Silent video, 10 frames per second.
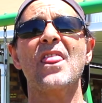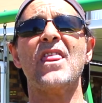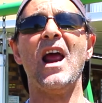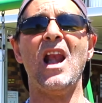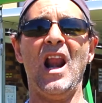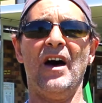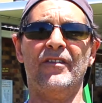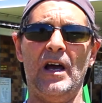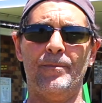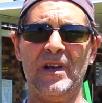they
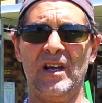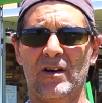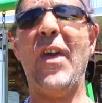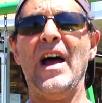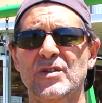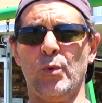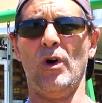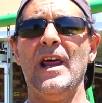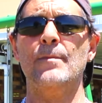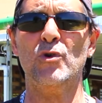love it up here. That's
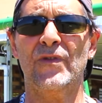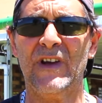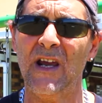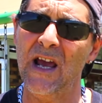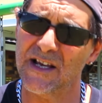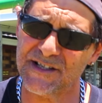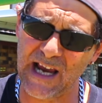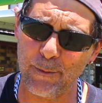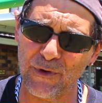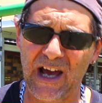why they move here.
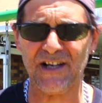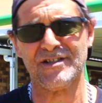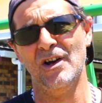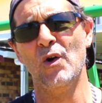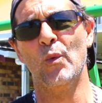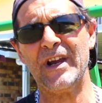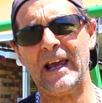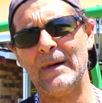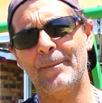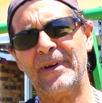Same with us. We
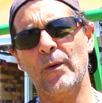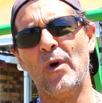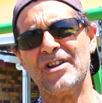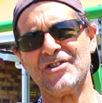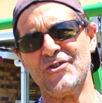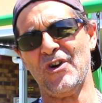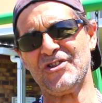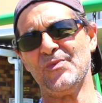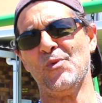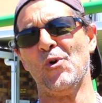come up here when it's
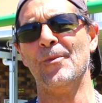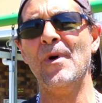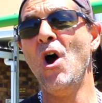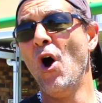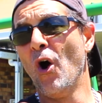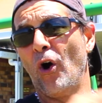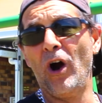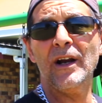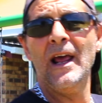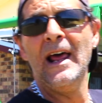nice and warm. All
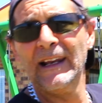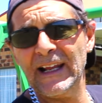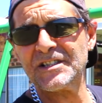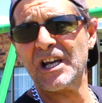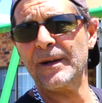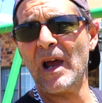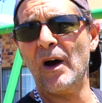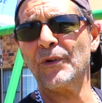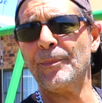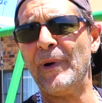right, let's keep
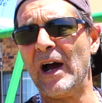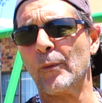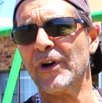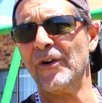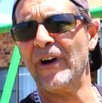going with the park. What do